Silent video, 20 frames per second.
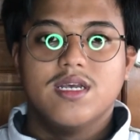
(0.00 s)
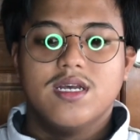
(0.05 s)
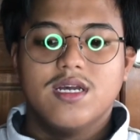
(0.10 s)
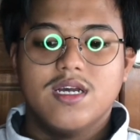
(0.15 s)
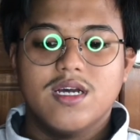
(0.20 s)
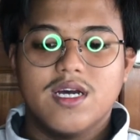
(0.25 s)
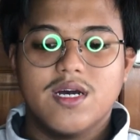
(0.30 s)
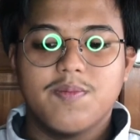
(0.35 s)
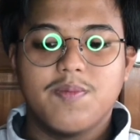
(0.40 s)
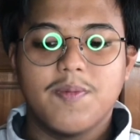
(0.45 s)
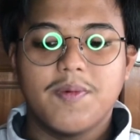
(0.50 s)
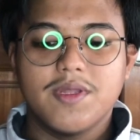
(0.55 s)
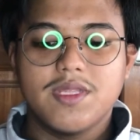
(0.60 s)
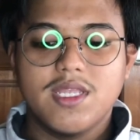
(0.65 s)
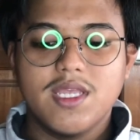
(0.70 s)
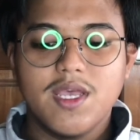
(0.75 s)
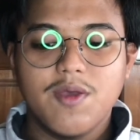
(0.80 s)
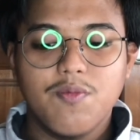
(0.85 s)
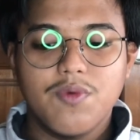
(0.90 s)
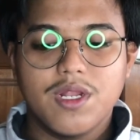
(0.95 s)
A
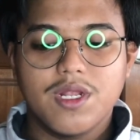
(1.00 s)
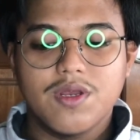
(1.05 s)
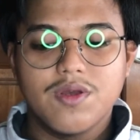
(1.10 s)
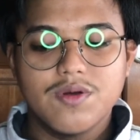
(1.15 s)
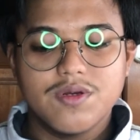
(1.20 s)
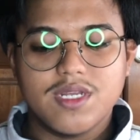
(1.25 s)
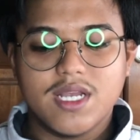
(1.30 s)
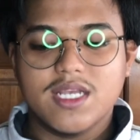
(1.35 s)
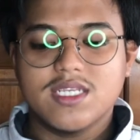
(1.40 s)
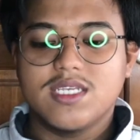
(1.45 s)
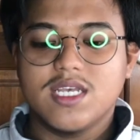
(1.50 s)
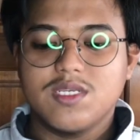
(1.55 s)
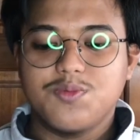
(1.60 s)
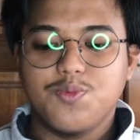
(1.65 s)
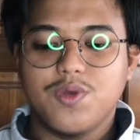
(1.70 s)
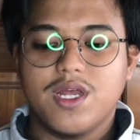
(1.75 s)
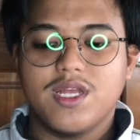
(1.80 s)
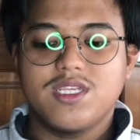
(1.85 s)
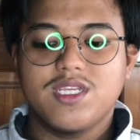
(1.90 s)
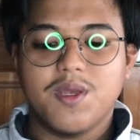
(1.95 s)
property with good access
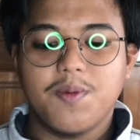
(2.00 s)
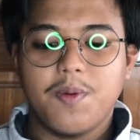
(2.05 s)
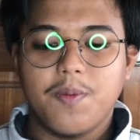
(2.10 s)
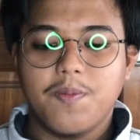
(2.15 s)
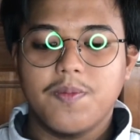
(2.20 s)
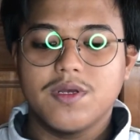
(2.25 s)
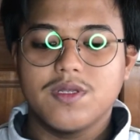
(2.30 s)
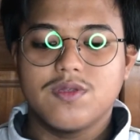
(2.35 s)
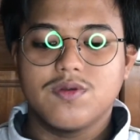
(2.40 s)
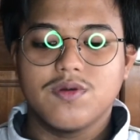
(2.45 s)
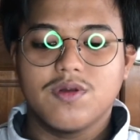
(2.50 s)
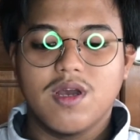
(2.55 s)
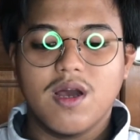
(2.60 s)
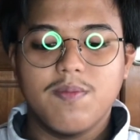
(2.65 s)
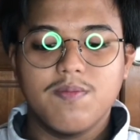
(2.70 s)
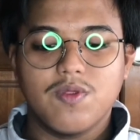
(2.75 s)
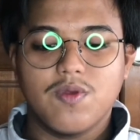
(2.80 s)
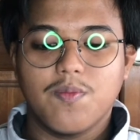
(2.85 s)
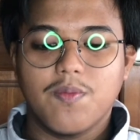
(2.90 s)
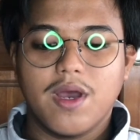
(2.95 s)
will attract people to come
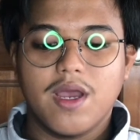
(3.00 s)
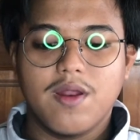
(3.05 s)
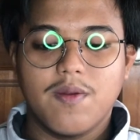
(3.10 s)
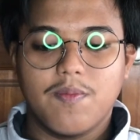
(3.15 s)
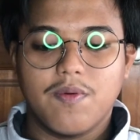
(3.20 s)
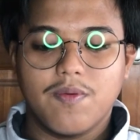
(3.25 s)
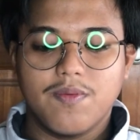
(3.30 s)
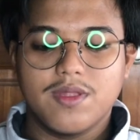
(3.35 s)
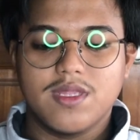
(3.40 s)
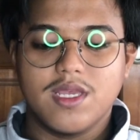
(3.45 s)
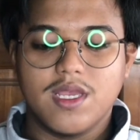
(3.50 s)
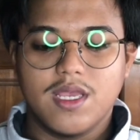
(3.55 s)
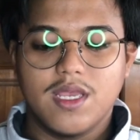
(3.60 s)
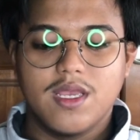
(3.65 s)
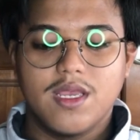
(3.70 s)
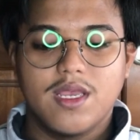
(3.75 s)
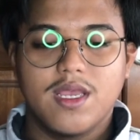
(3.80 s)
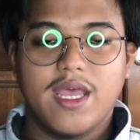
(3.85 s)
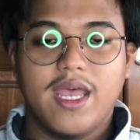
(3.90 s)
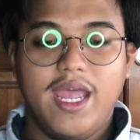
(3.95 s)
to buy the property.
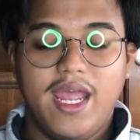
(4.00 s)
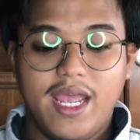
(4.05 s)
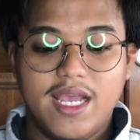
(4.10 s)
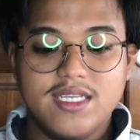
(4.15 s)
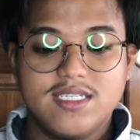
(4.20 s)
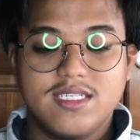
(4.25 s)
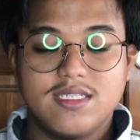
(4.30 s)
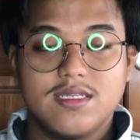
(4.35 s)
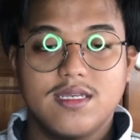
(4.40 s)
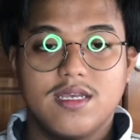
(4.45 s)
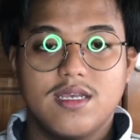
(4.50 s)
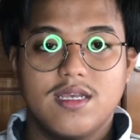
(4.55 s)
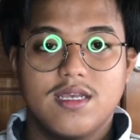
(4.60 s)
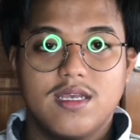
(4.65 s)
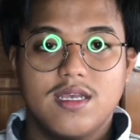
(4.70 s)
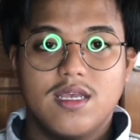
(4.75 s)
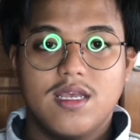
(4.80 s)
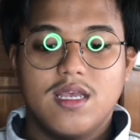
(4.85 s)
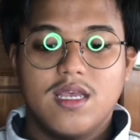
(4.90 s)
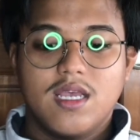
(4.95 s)
Hence,
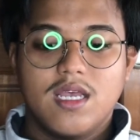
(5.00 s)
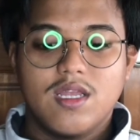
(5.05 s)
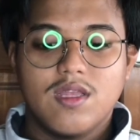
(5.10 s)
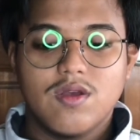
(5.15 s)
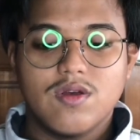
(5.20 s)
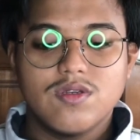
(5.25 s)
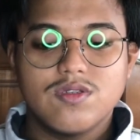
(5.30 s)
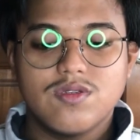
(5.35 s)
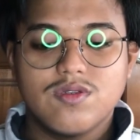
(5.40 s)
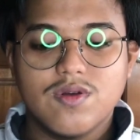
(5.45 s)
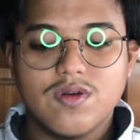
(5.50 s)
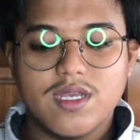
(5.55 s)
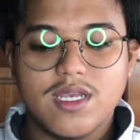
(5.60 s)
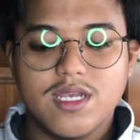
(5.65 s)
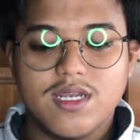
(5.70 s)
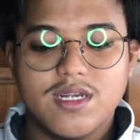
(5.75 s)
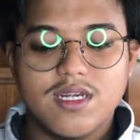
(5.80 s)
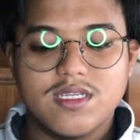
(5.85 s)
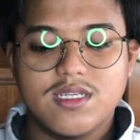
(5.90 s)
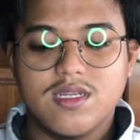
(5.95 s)
it also
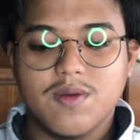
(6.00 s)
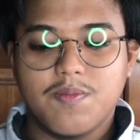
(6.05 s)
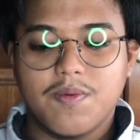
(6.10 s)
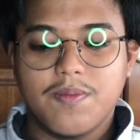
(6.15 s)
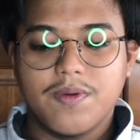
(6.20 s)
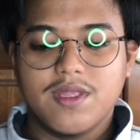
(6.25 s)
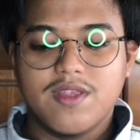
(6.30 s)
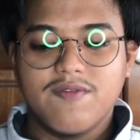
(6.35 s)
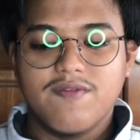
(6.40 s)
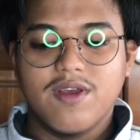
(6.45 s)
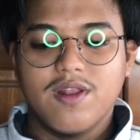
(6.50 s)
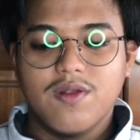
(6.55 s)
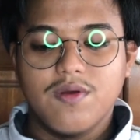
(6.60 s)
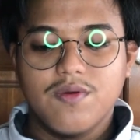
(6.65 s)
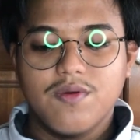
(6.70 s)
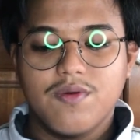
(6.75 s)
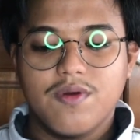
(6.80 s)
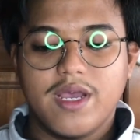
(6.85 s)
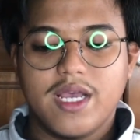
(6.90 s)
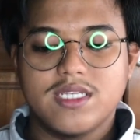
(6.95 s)
increases the property value
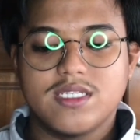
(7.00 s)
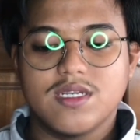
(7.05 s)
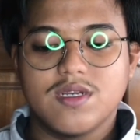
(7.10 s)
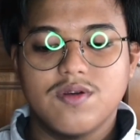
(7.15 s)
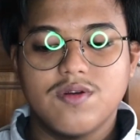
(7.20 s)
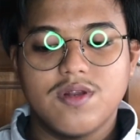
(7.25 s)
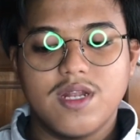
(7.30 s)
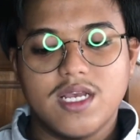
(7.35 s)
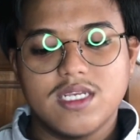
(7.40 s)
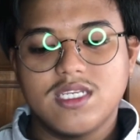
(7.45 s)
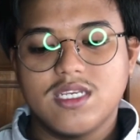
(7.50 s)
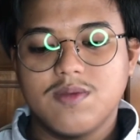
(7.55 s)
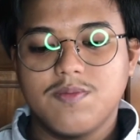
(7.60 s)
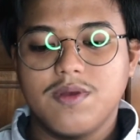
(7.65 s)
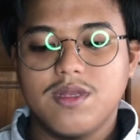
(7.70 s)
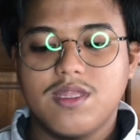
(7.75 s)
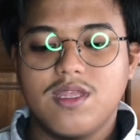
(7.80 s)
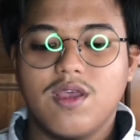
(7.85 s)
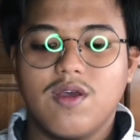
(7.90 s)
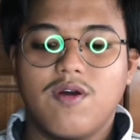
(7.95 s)
as a good
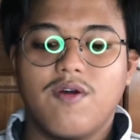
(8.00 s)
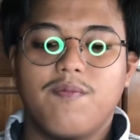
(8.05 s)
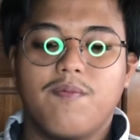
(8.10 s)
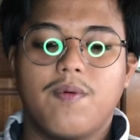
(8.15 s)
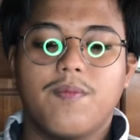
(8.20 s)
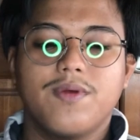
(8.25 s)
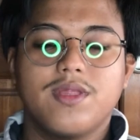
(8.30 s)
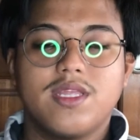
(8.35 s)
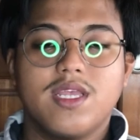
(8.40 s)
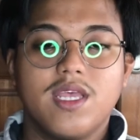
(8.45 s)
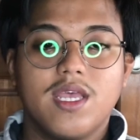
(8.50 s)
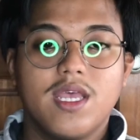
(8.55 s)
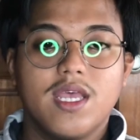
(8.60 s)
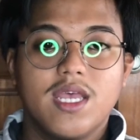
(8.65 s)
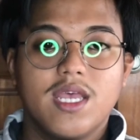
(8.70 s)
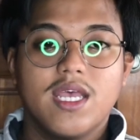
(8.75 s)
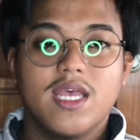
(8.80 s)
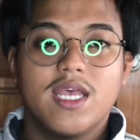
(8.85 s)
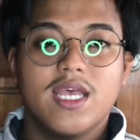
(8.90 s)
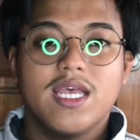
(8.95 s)
accessibility of property
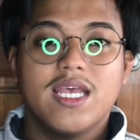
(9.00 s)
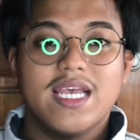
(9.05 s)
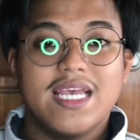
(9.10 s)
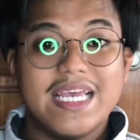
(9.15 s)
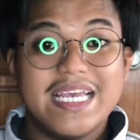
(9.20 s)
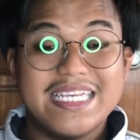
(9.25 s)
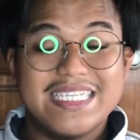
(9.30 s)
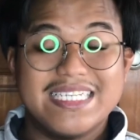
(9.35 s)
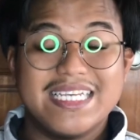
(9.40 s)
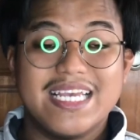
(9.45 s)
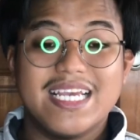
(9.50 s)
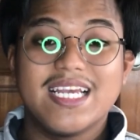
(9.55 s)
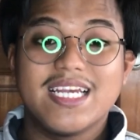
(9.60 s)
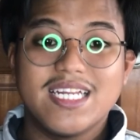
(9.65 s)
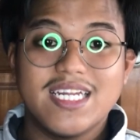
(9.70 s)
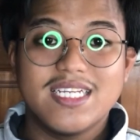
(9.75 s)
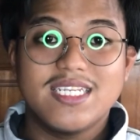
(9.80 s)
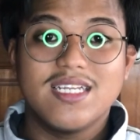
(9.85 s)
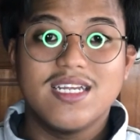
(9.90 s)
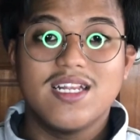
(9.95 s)
is
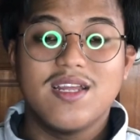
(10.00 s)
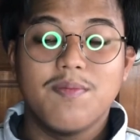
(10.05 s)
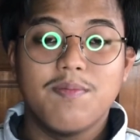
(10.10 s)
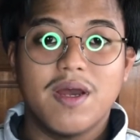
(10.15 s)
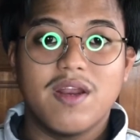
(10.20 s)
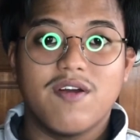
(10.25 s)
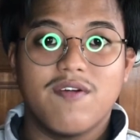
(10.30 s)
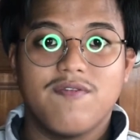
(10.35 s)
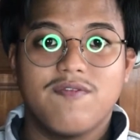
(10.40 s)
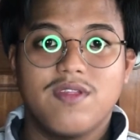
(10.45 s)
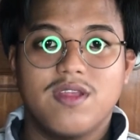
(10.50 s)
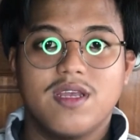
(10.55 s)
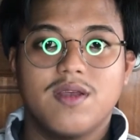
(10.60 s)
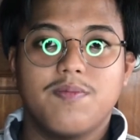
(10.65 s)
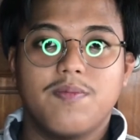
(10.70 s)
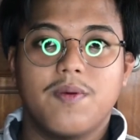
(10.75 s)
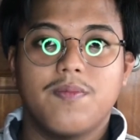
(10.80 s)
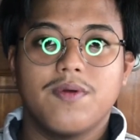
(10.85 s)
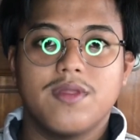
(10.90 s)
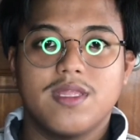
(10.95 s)
increase the demand of the
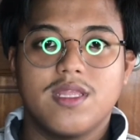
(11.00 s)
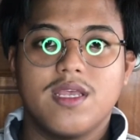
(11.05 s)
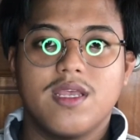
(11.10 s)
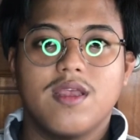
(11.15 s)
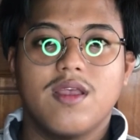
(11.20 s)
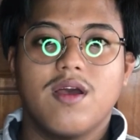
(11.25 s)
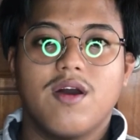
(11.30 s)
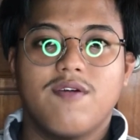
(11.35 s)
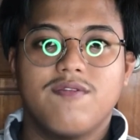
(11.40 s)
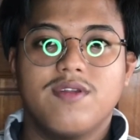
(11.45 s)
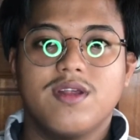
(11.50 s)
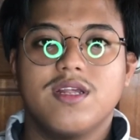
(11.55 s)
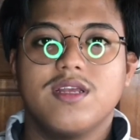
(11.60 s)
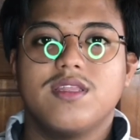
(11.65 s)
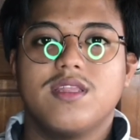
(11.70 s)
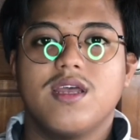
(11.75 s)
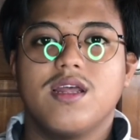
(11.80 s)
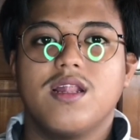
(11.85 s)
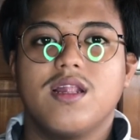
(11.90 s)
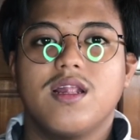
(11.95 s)
property of the retail.